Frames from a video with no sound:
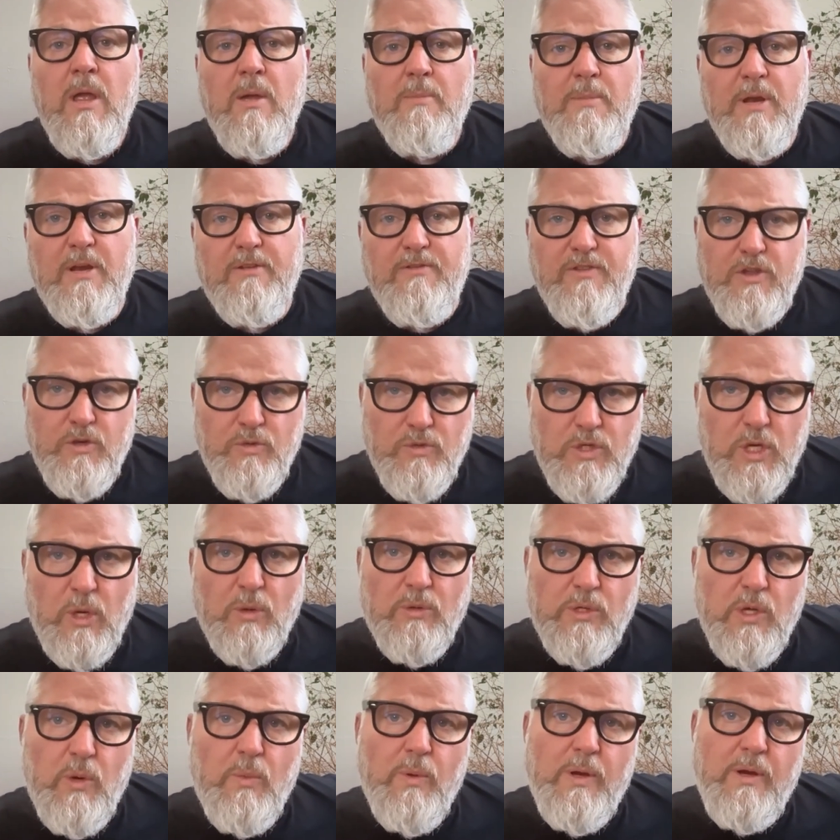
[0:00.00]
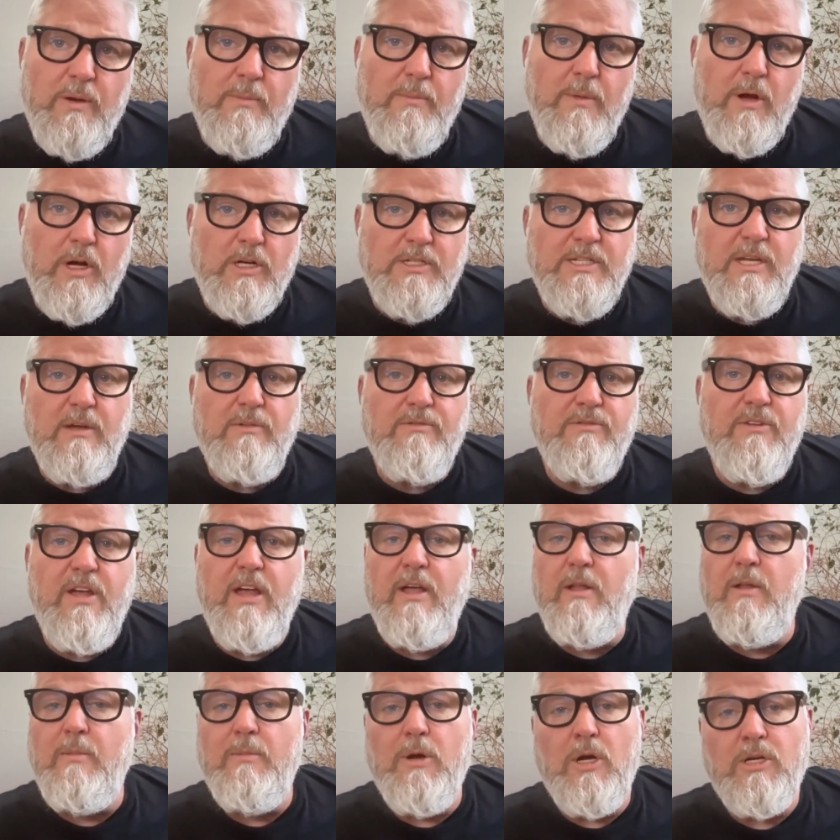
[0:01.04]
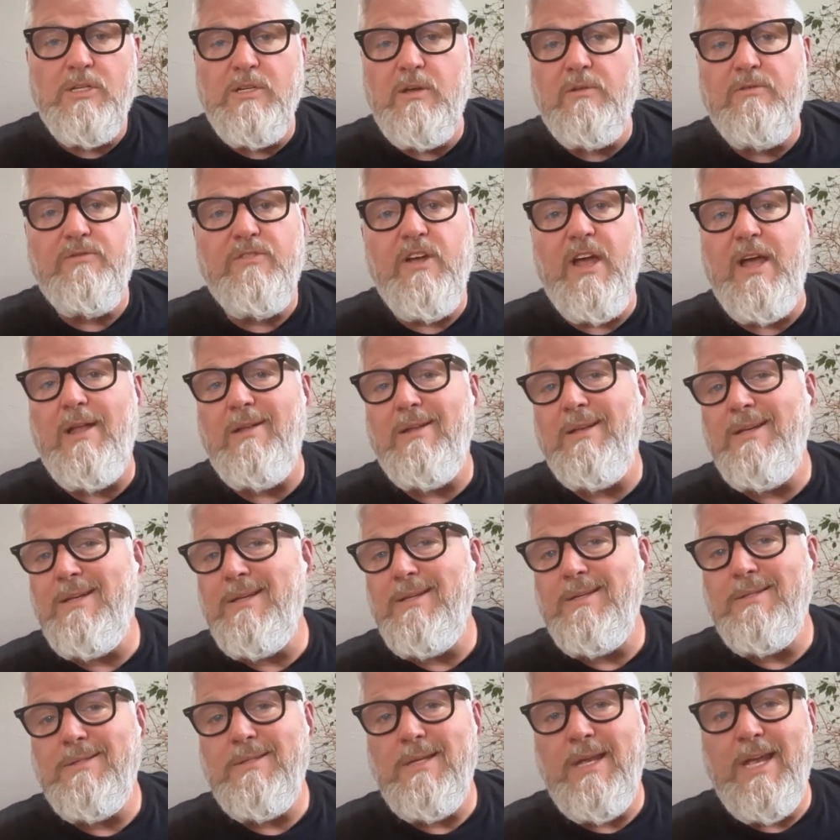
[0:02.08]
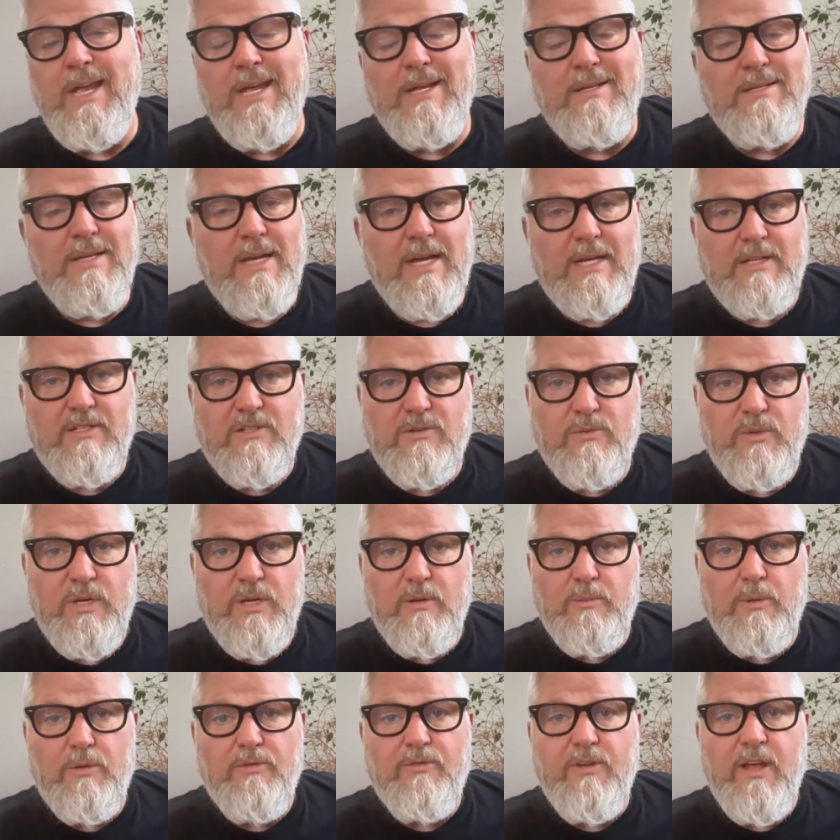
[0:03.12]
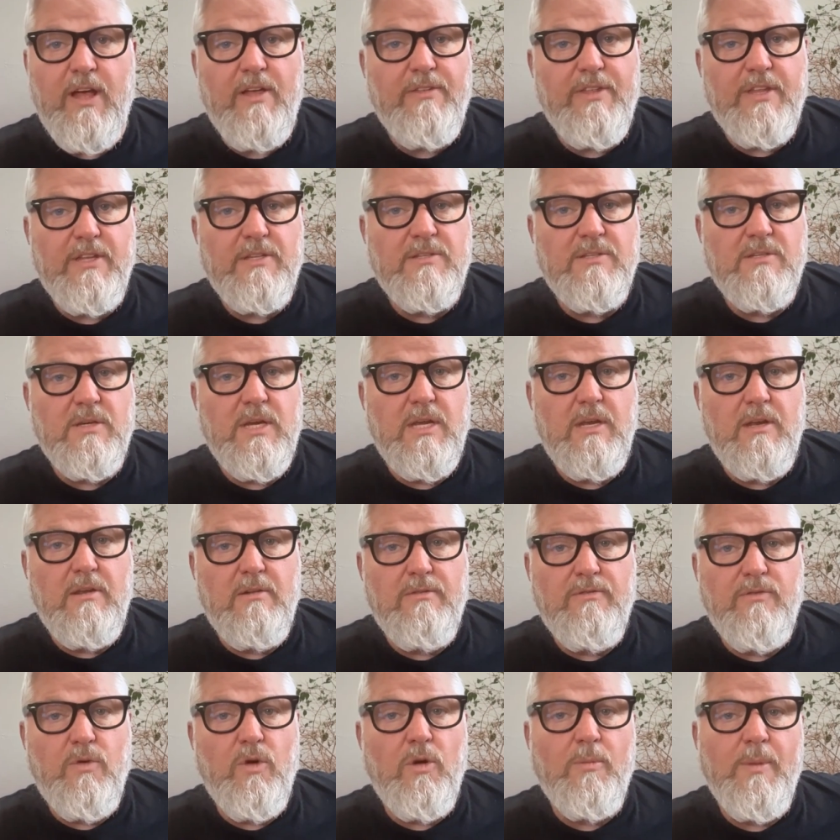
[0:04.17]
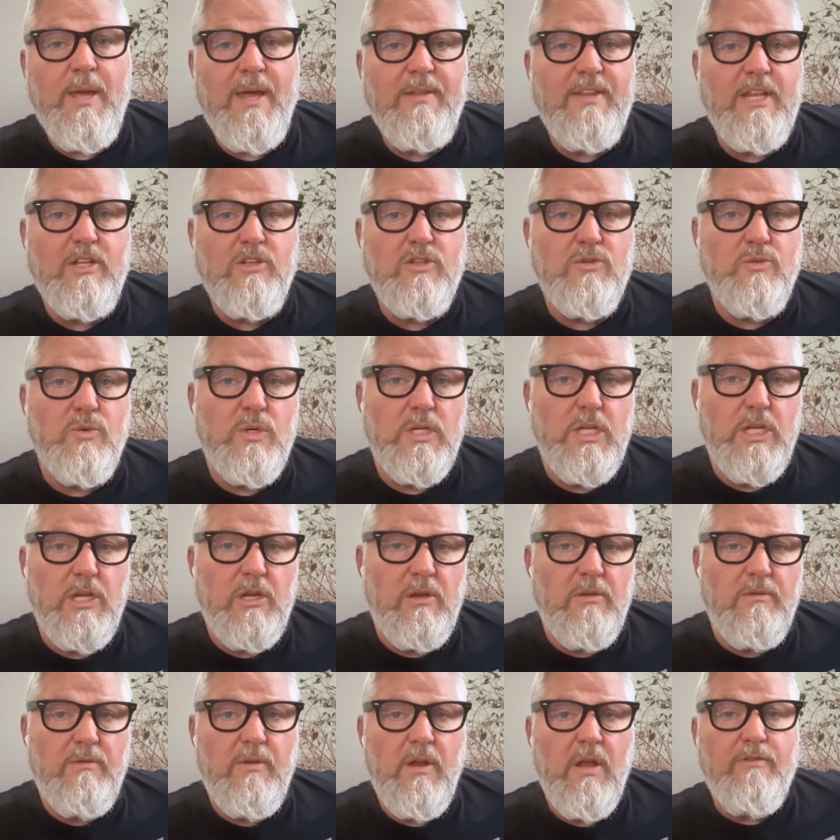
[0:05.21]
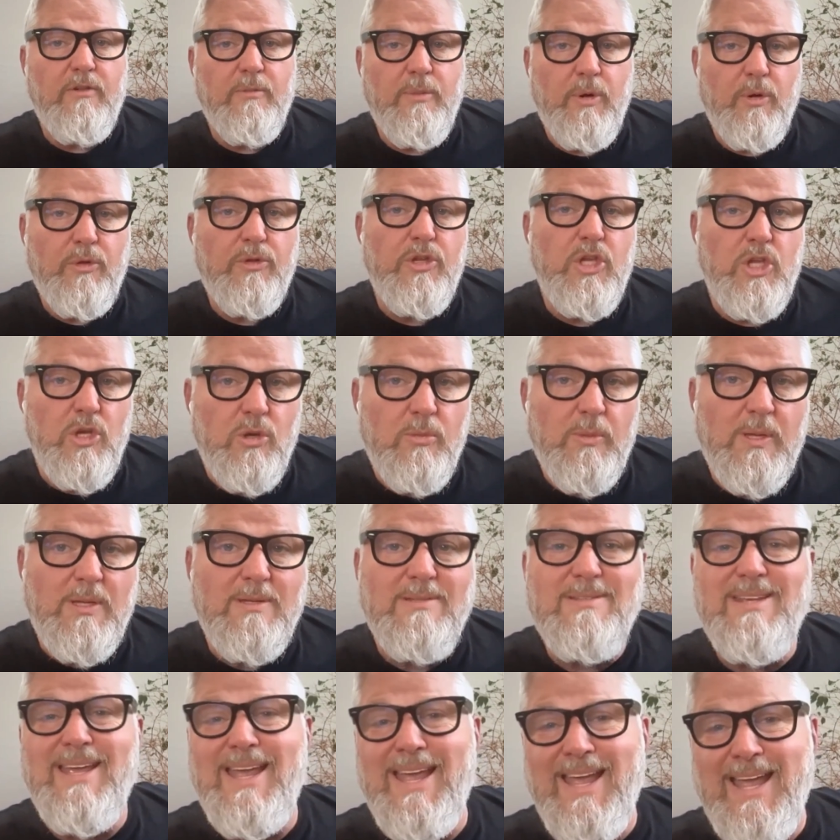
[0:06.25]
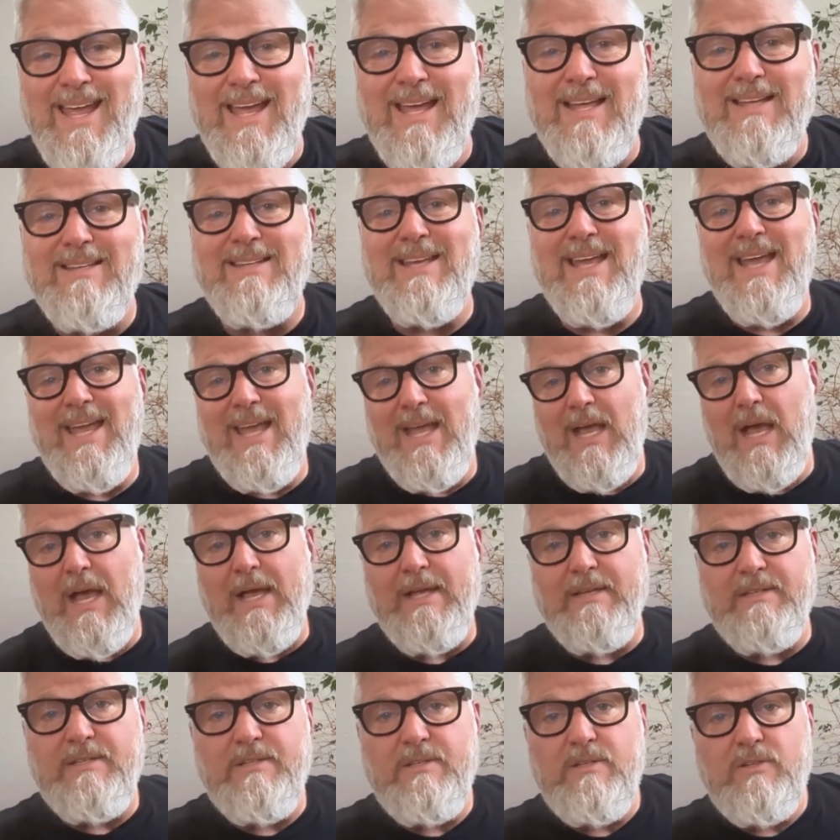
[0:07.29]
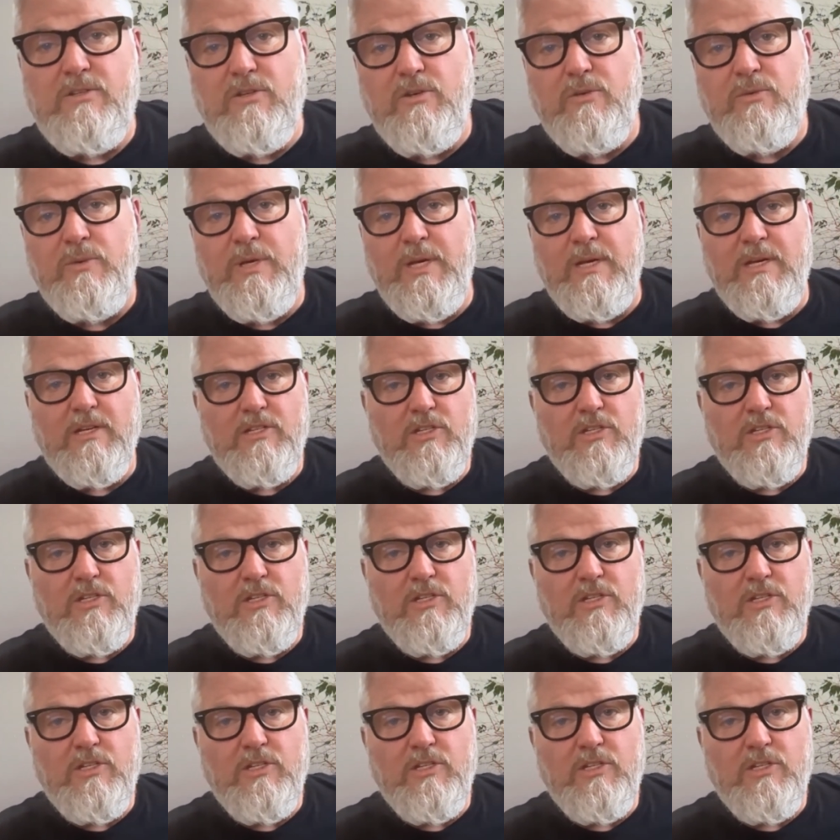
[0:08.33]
But if you don't know what a markdown file is a text readable file that's in a format that's really good for both humans and AIs to read.